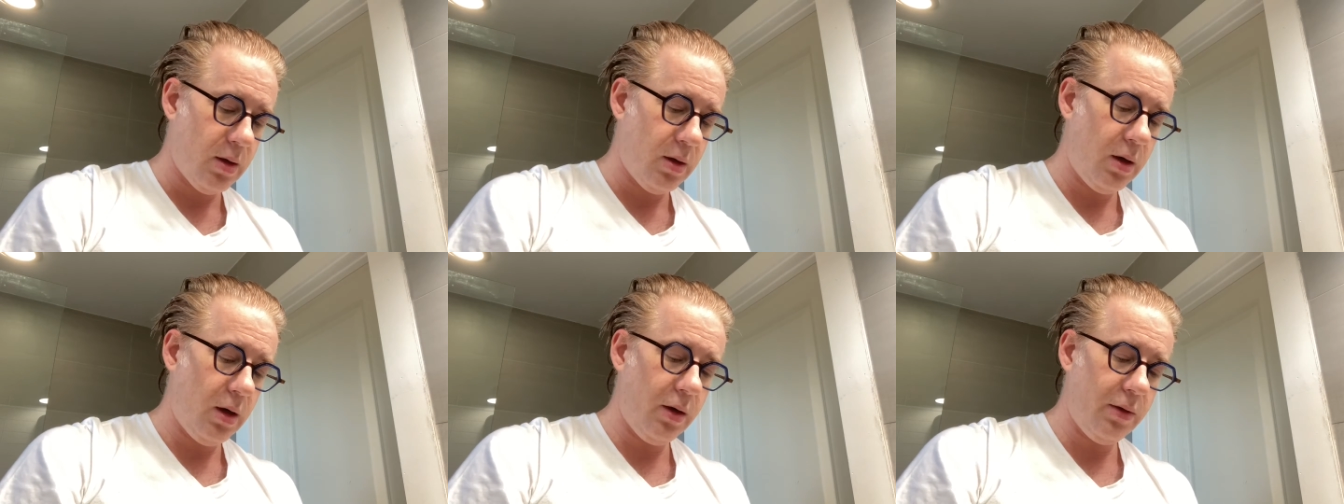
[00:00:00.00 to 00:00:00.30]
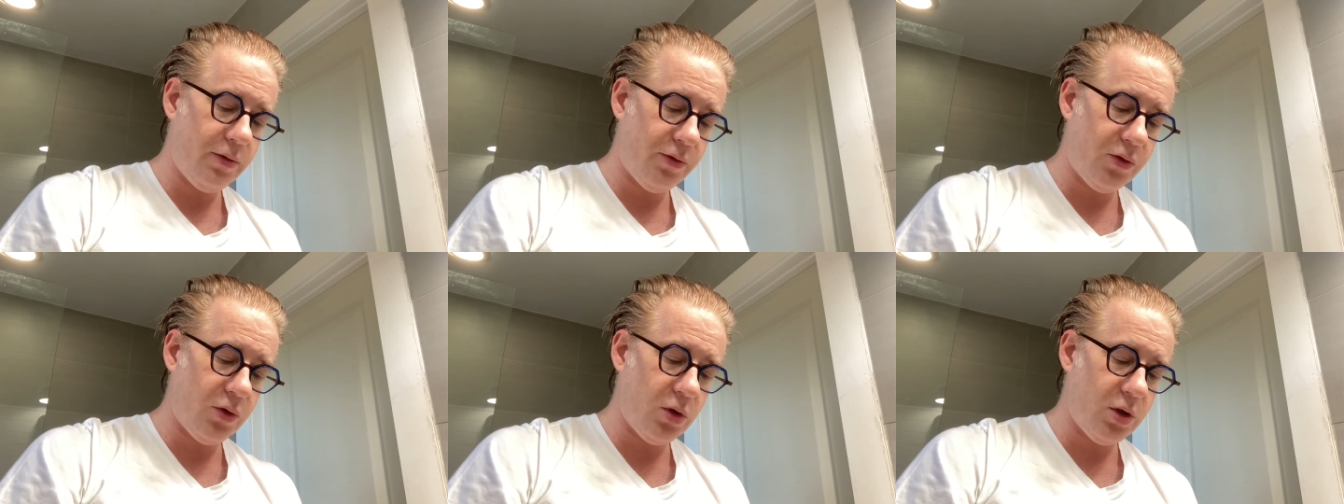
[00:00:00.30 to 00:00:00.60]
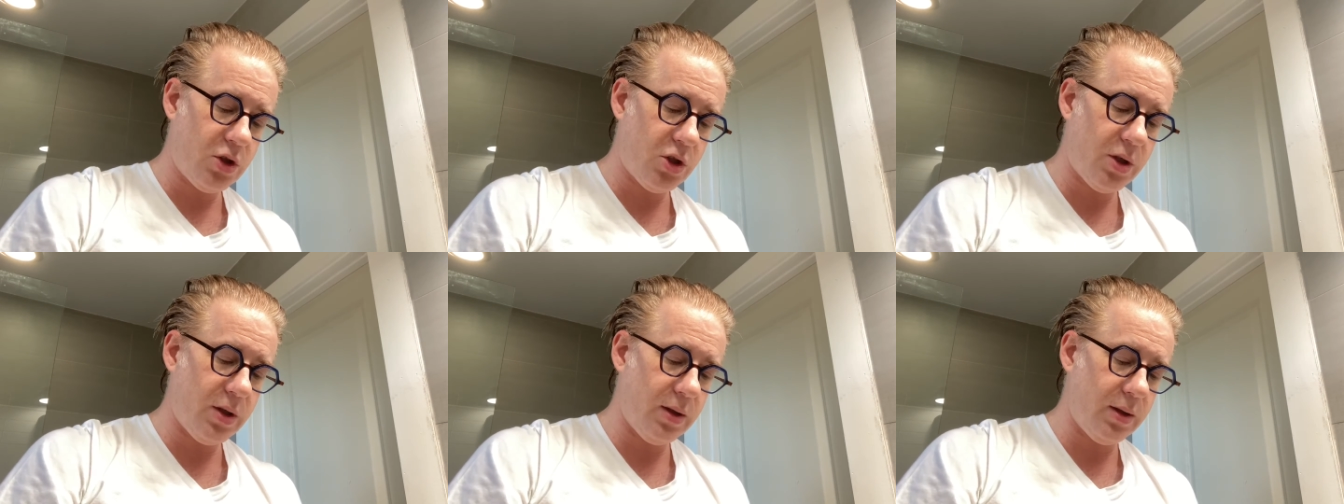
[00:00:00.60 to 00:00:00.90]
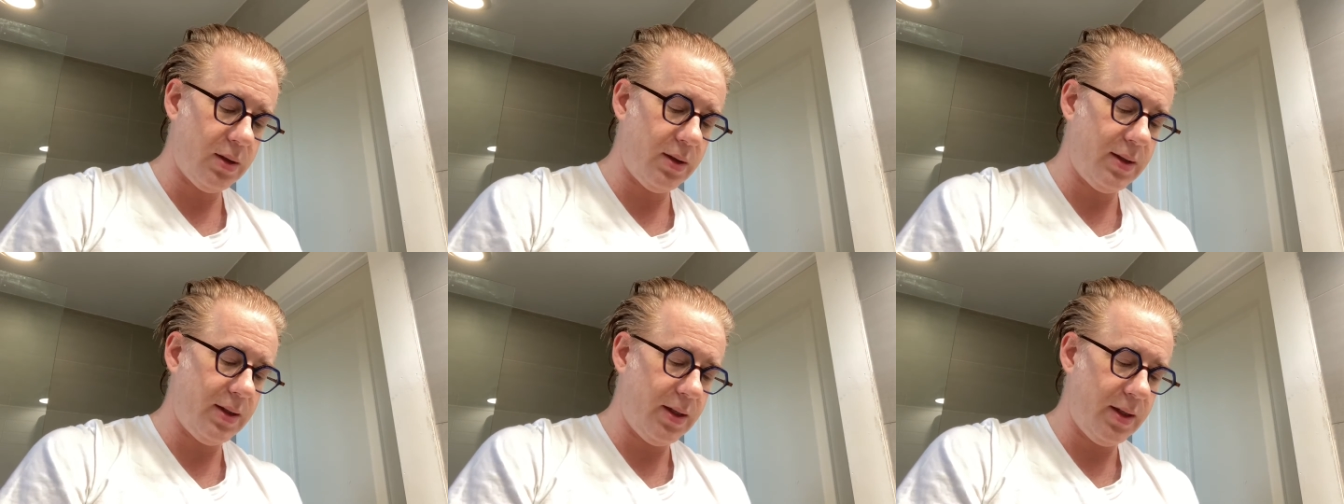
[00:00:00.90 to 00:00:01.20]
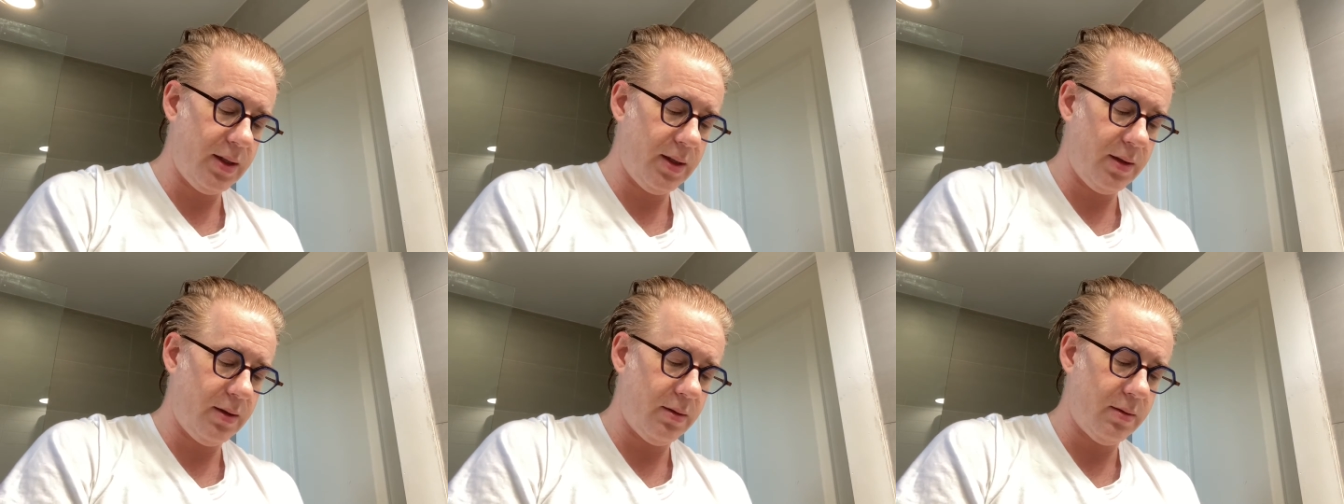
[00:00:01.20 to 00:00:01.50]

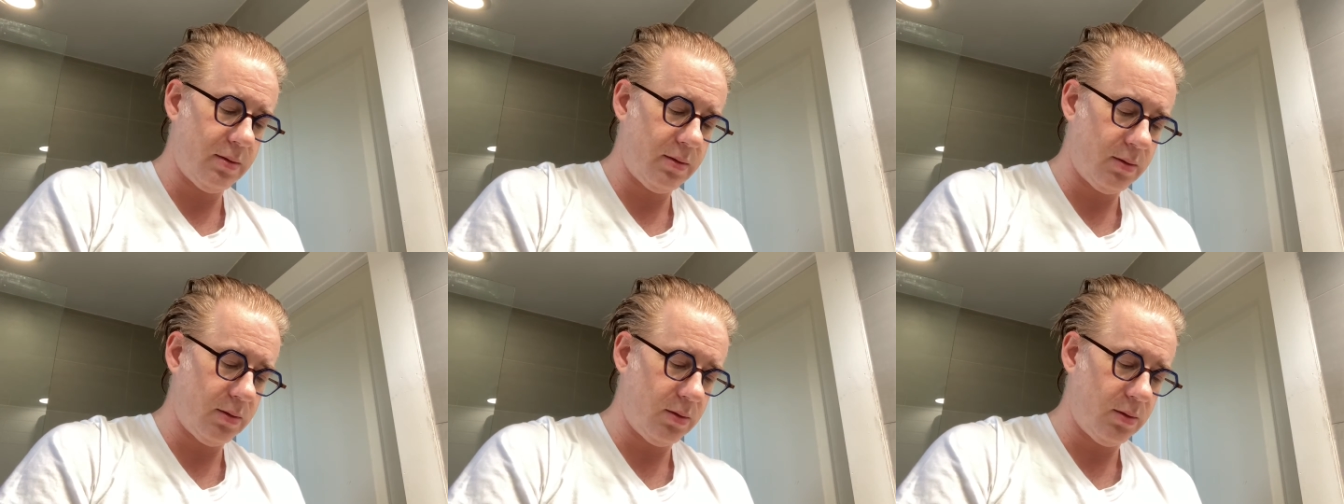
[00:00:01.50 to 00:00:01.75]
unfortunately,